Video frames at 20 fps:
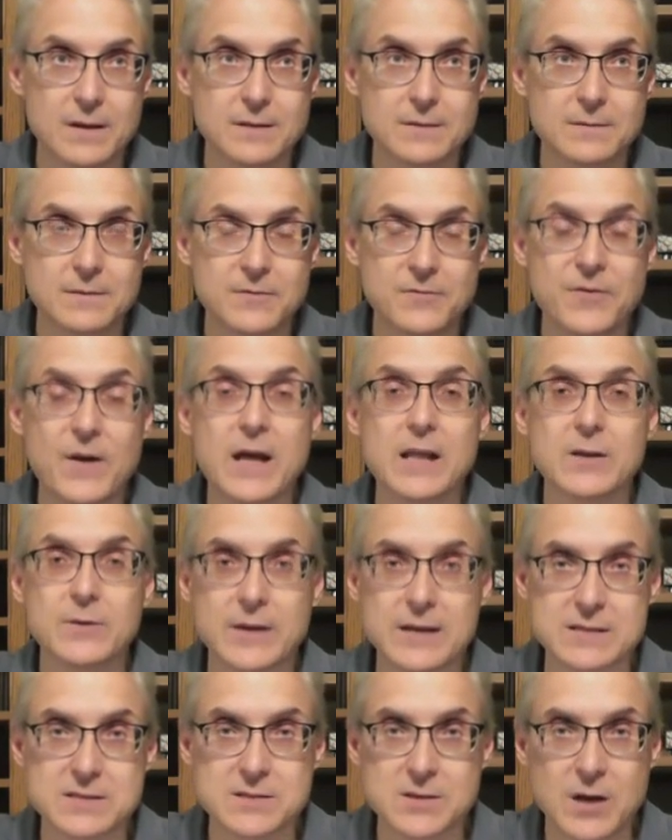follow
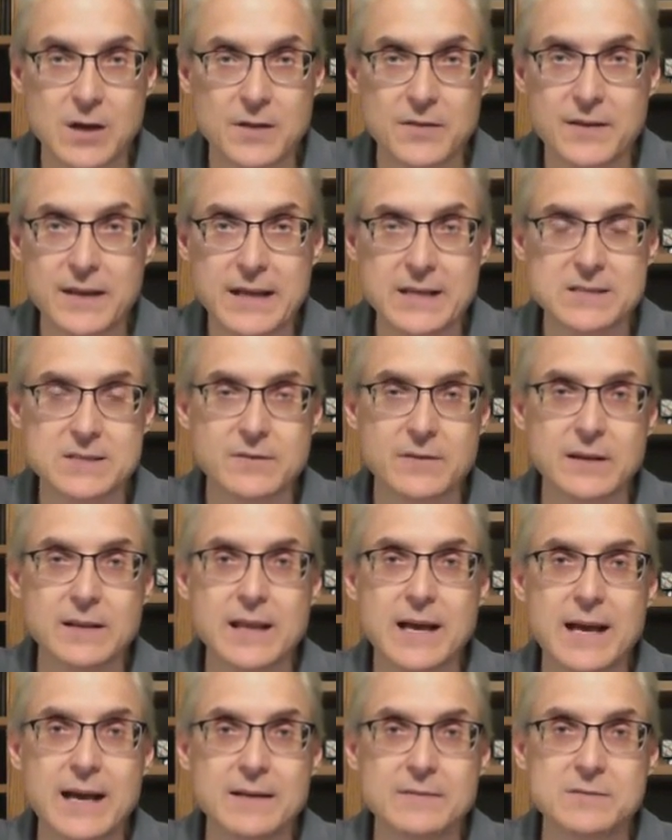us all the days of our
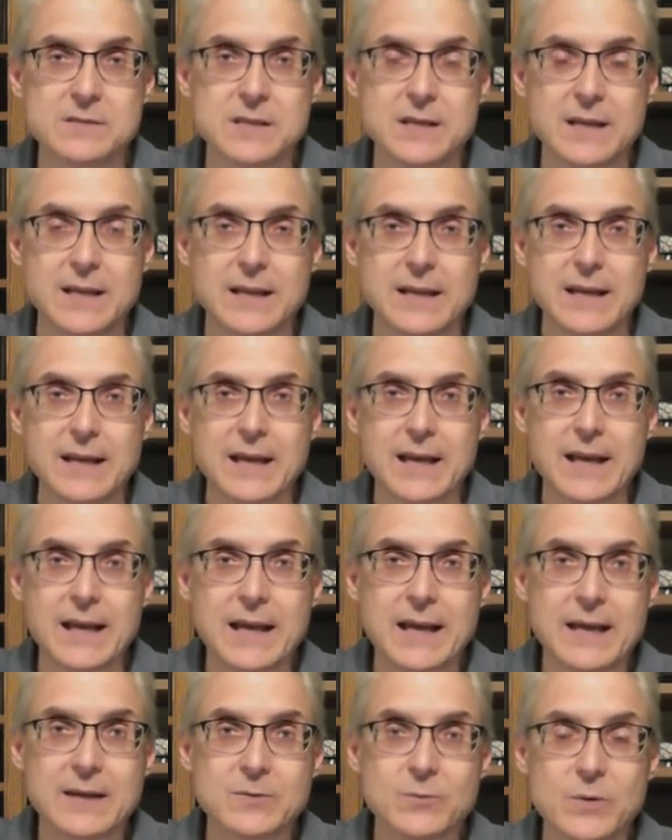lives,
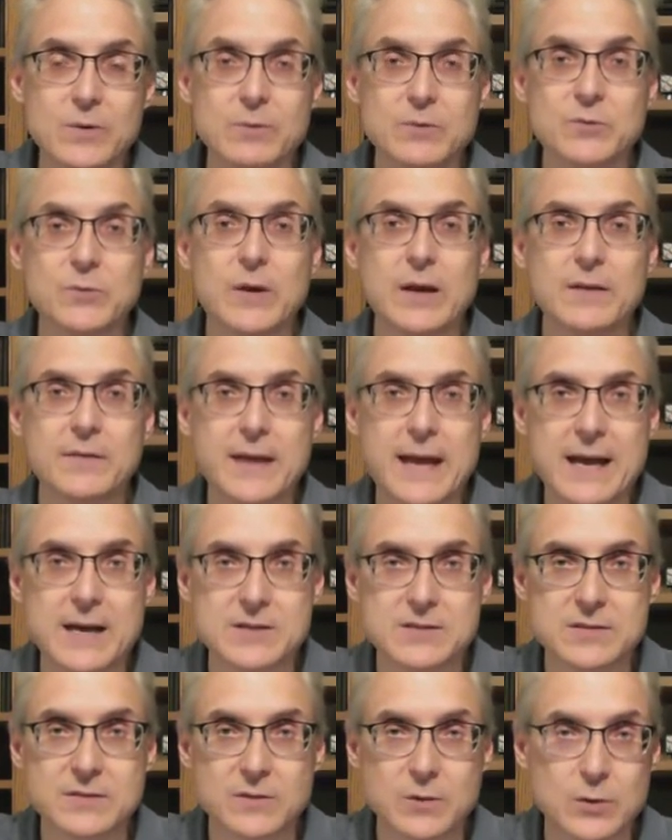and we will dwell in the
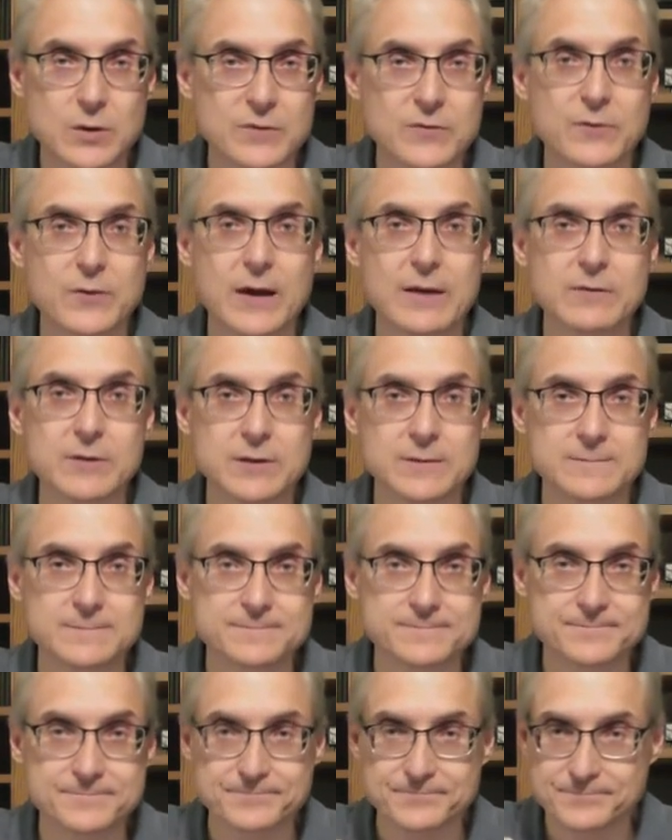house of the Lord forever.
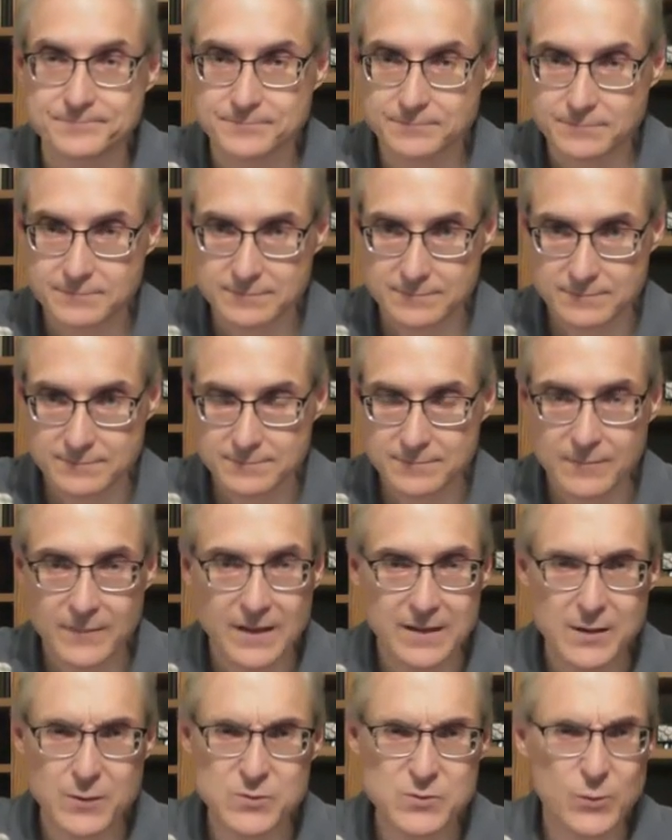
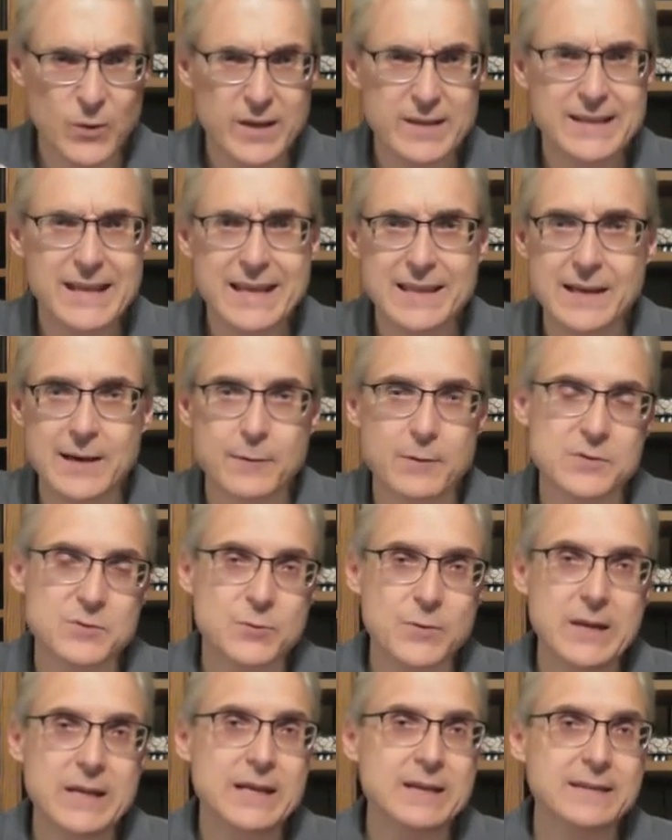There was one day that I was
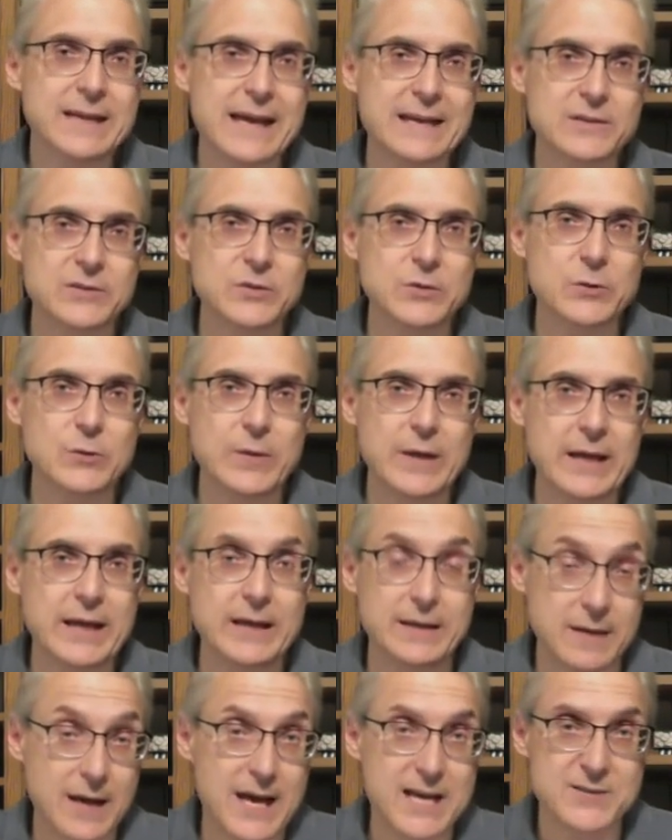reading that to
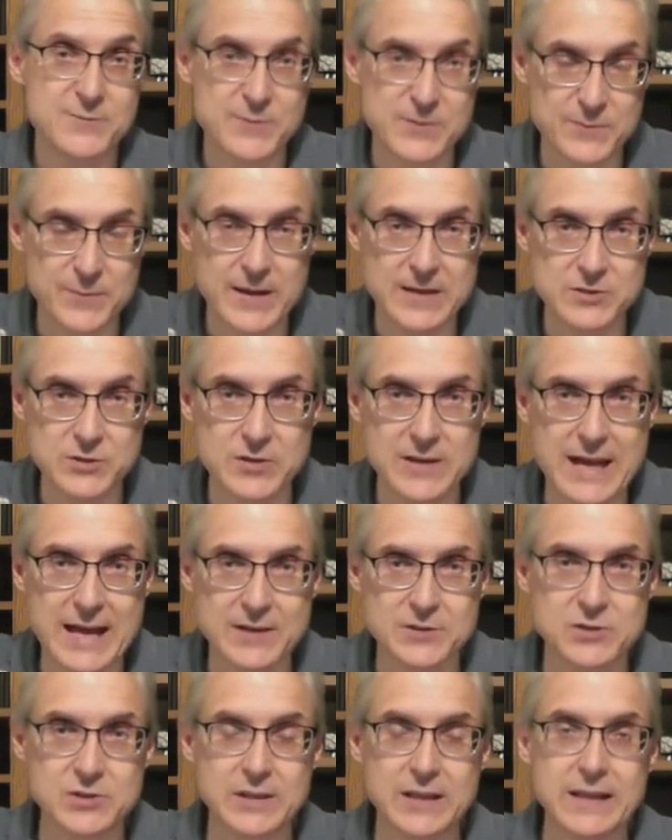a hospice patient,
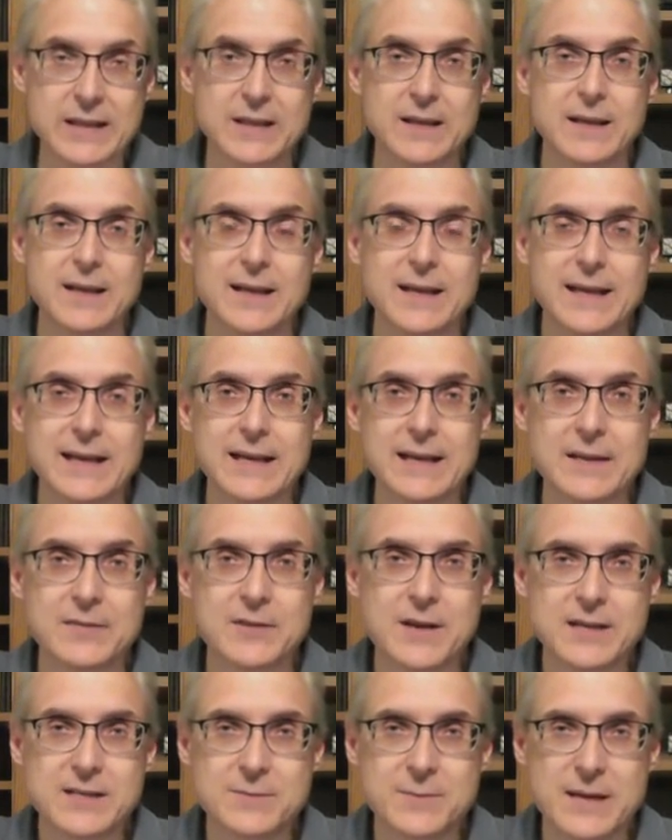actually, and I
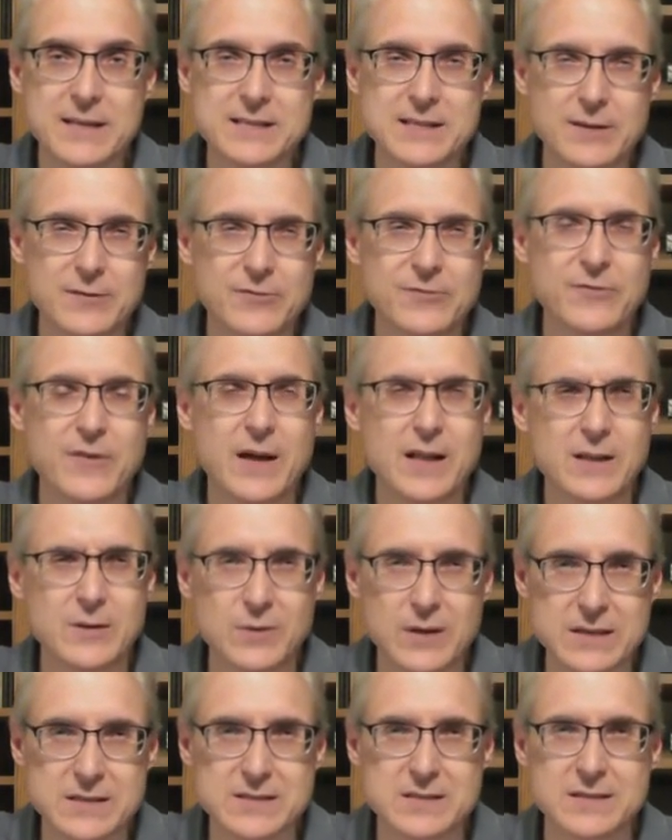thought to myself,
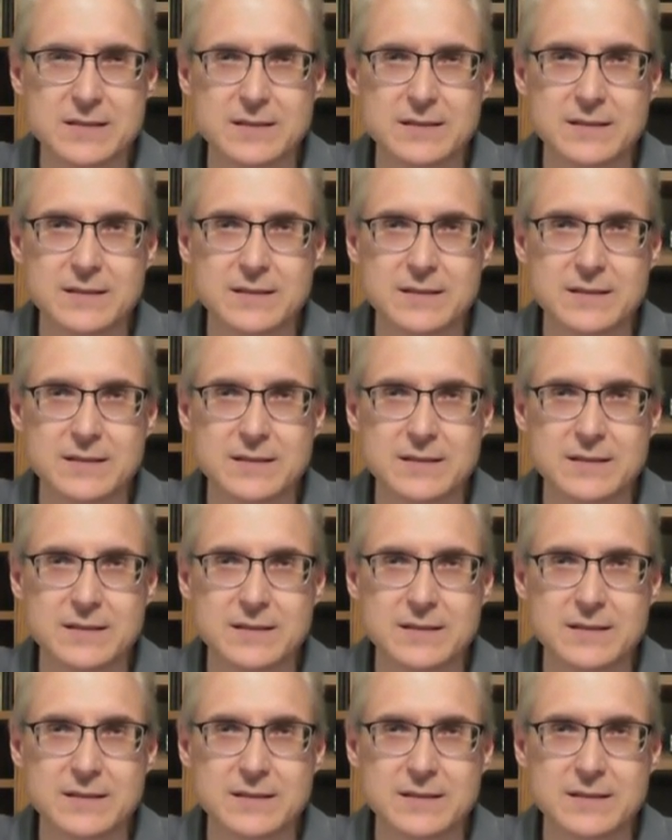follow us.